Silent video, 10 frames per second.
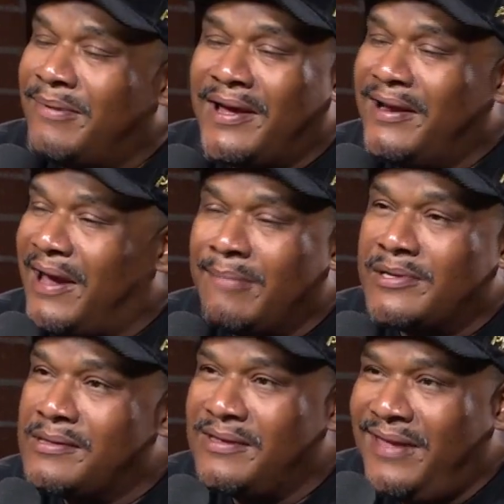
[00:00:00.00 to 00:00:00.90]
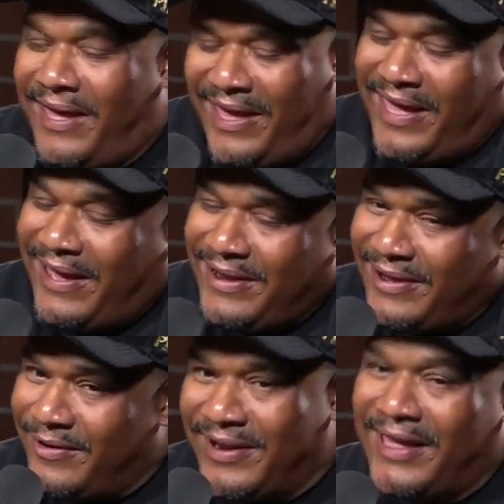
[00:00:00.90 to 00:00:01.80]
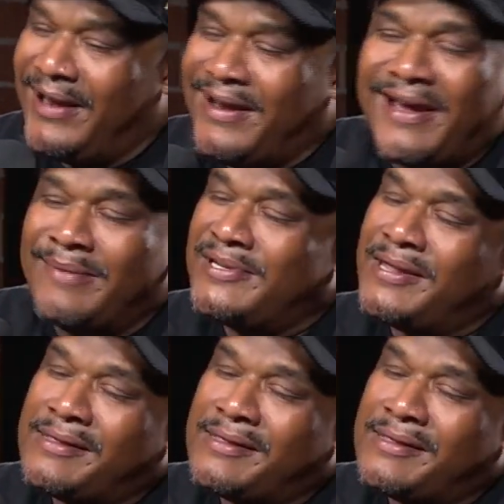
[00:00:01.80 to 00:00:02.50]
But I'm just, hey, how you doing? Like, no,